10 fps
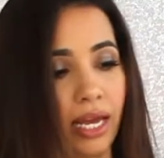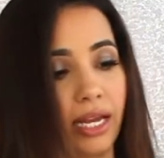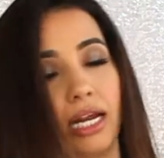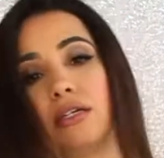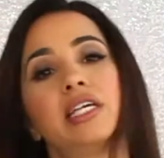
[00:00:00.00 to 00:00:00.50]

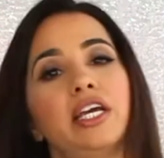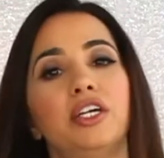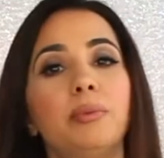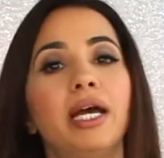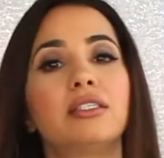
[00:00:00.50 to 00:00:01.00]
Now take
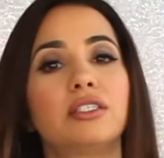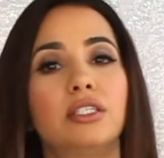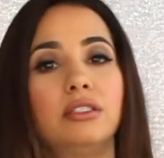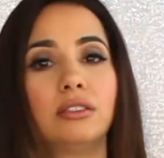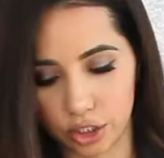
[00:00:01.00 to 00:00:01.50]
your
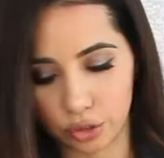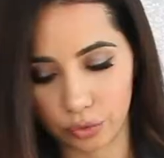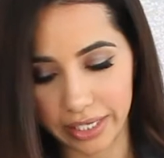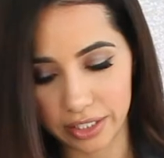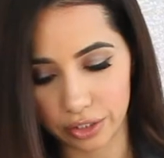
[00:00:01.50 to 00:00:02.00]
pencil,
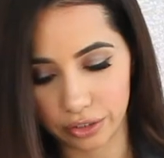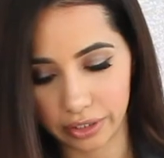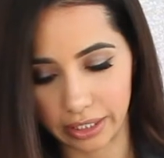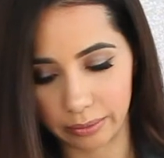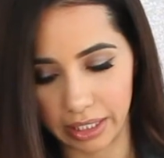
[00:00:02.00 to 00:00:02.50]
trace your
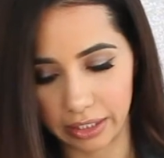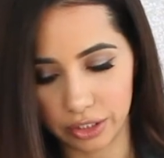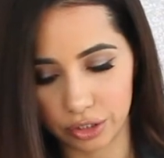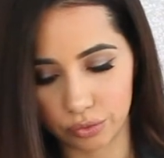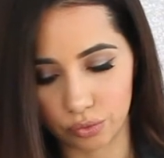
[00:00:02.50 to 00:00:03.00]

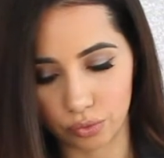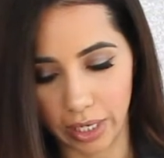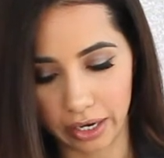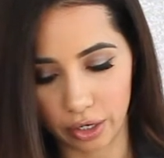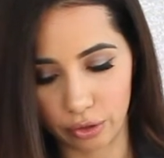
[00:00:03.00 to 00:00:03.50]
image
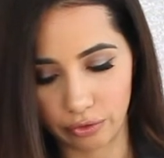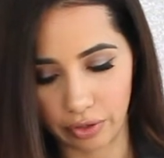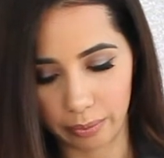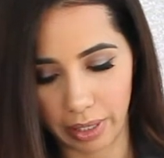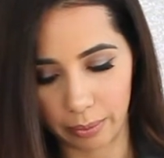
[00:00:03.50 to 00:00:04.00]
right
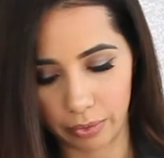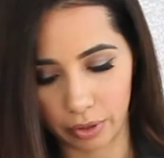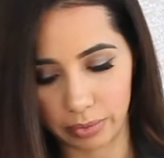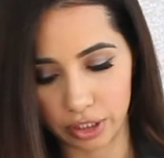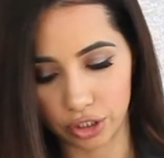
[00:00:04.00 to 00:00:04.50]
over the
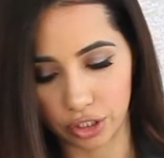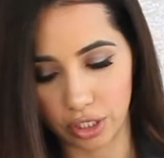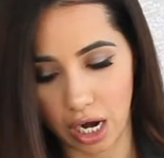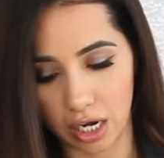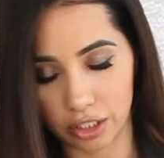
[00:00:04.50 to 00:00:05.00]
paper. Be sure
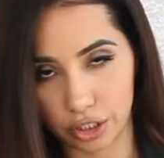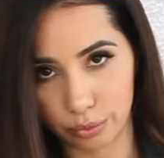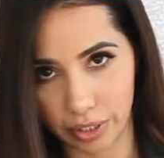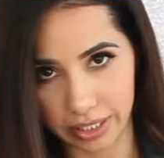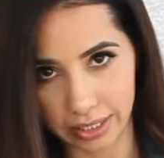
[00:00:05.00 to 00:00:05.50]
not
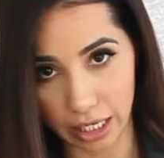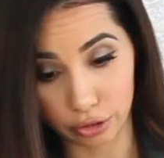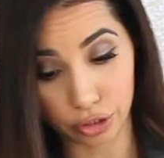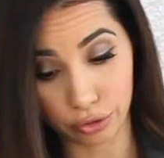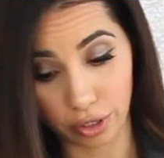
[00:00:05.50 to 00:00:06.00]
to press
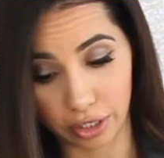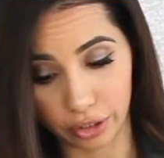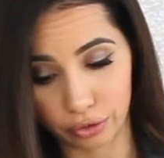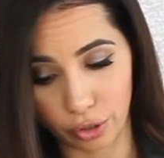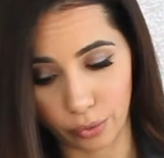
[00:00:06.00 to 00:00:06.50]
down too hard.
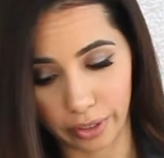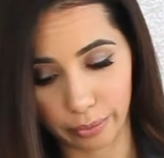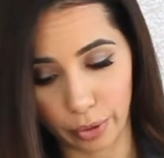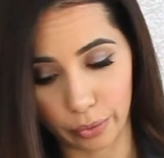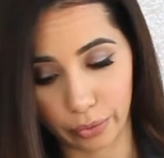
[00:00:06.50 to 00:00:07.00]
You don't want to
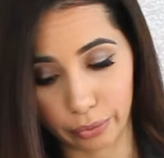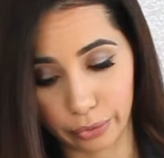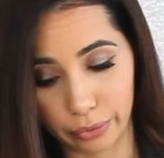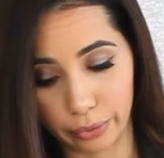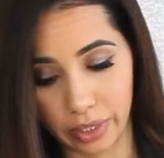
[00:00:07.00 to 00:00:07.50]
poke
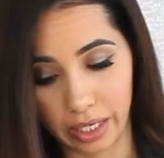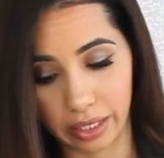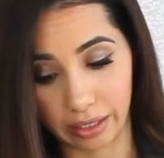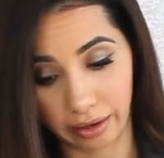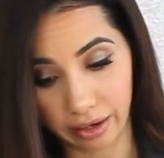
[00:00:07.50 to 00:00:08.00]
through
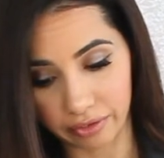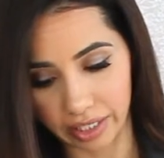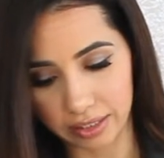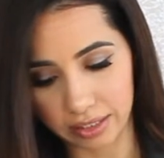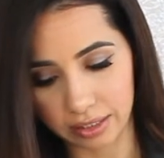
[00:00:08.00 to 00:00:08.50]
the
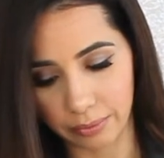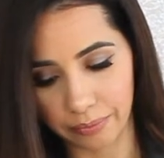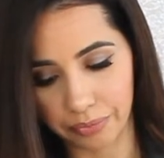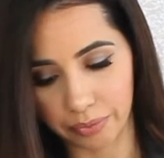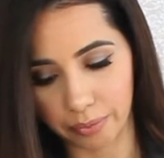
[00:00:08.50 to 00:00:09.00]
canvas,
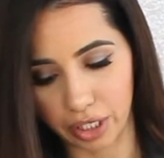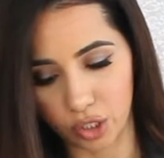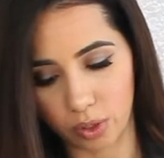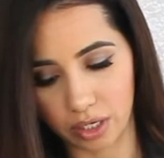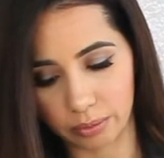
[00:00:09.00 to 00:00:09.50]
but
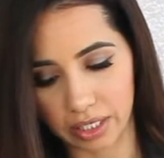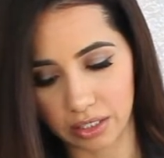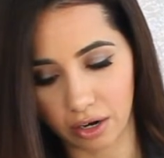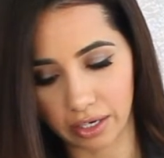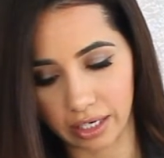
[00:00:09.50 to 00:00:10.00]
you want to press
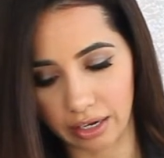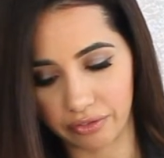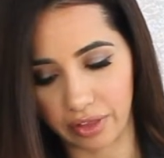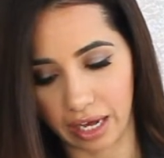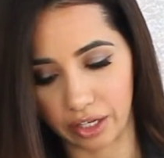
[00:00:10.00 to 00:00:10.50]
hard
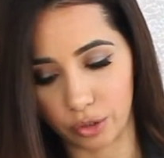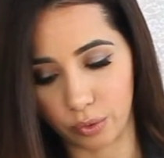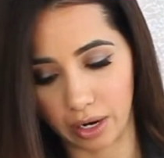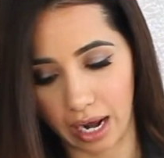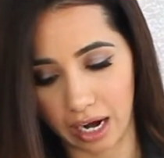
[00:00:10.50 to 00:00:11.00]
enough that you
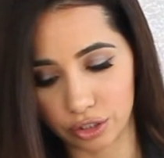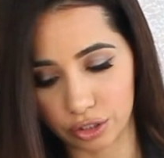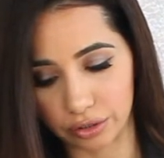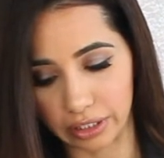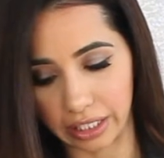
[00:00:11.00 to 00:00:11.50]
are
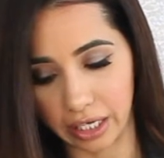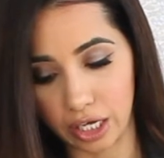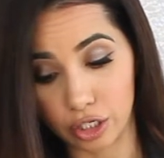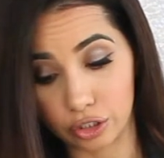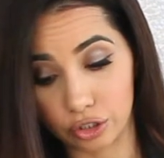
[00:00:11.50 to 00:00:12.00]
actually
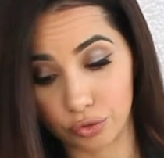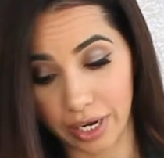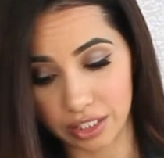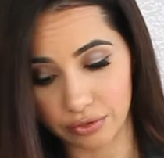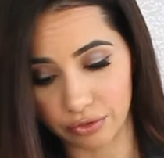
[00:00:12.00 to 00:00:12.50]

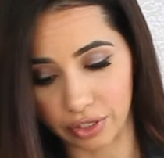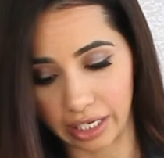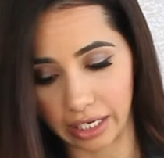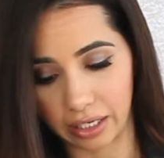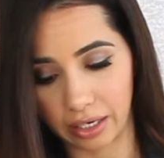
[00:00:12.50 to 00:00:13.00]

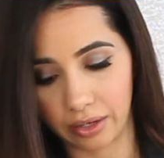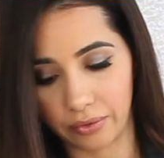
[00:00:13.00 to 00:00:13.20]
transferring